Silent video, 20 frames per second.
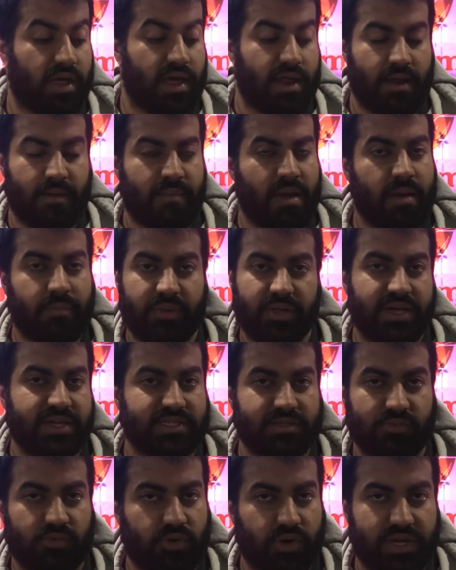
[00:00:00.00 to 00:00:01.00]
And I'm not playing
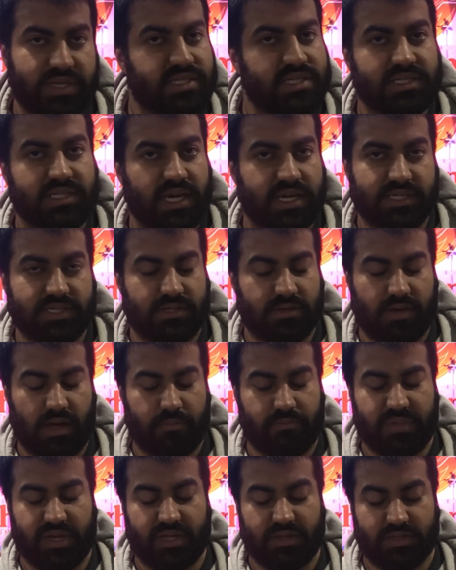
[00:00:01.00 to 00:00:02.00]
some crazy text to
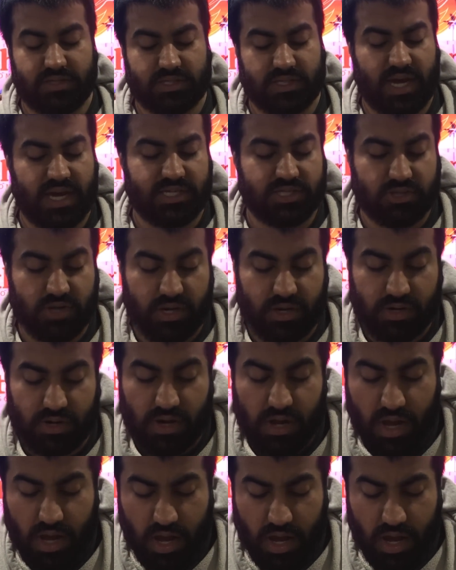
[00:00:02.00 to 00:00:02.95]
help beat Sky Striker.